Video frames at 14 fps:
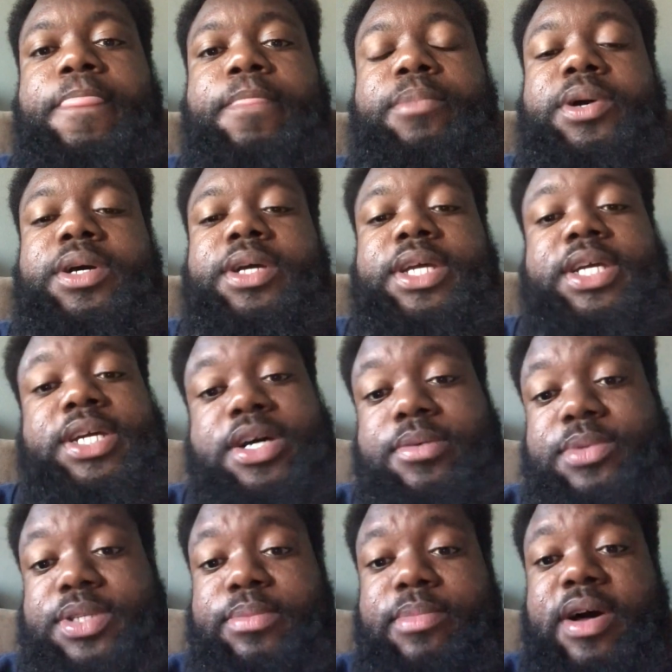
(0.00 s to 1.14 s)
but it comes
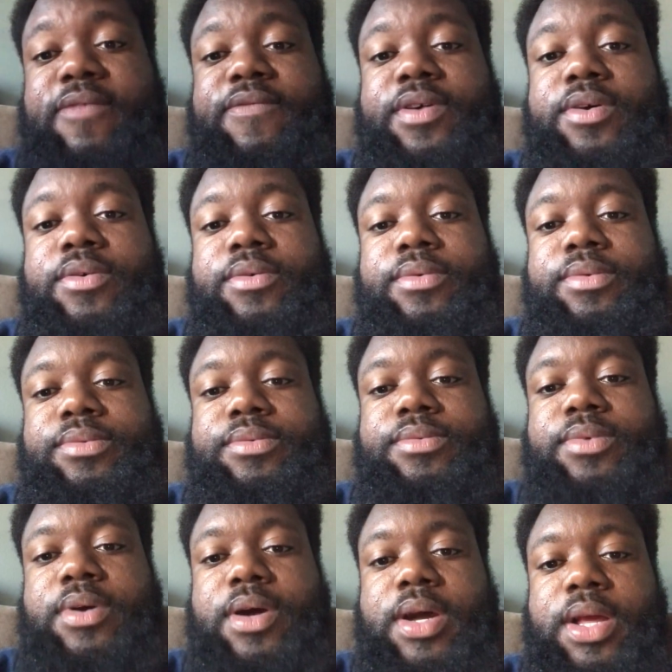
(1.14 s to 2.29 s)
to my phone,
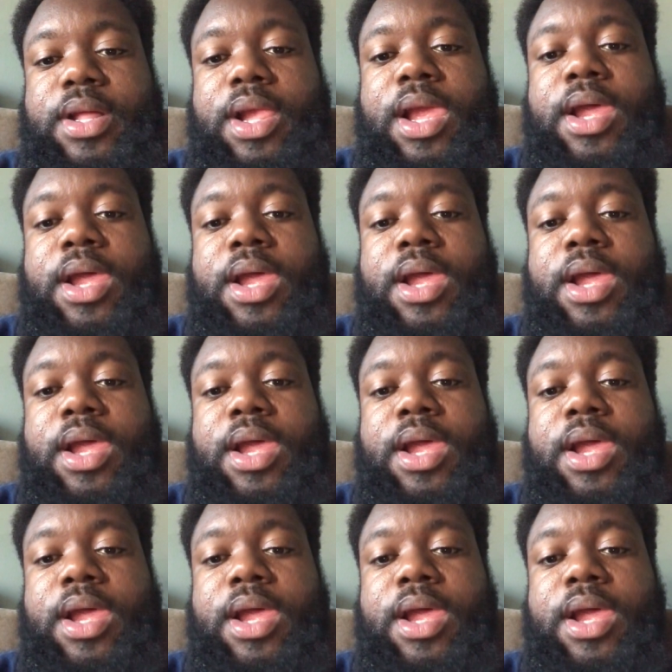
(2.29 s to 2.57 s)
all right?